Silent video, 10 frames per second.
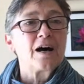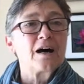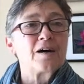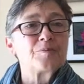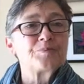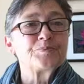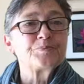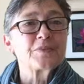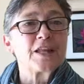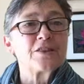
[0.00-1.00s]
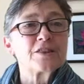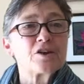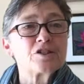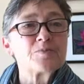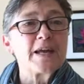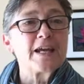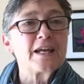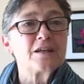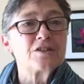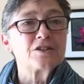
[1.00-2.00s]
There's
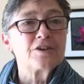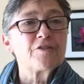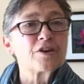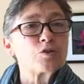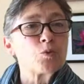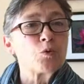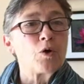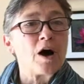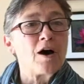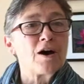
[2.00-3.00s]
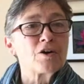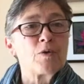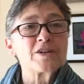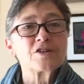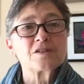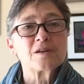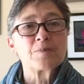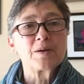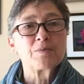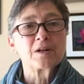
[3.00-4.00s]
many different questions that
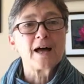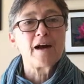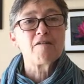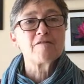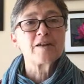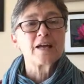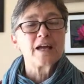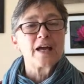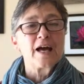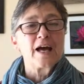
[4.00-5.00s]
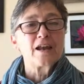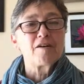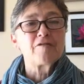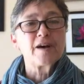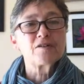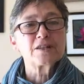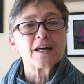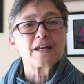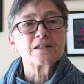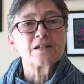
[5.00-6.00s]
people have, and I found
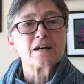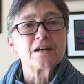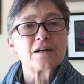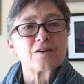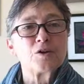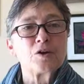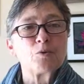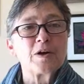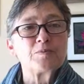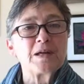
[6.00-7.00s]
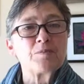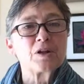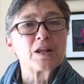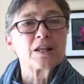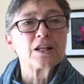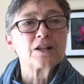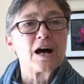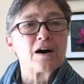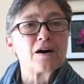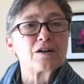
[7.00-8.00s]
that when people
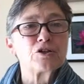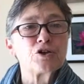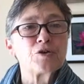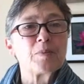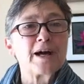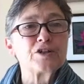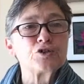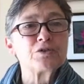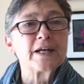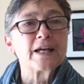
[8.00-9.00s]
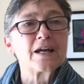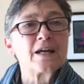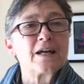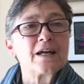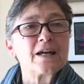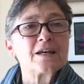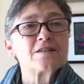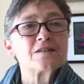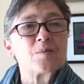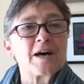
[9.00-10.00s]
learn by doing,
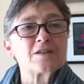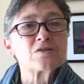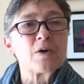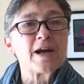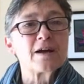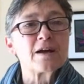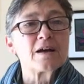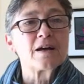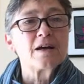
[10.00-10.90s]
it's the best way.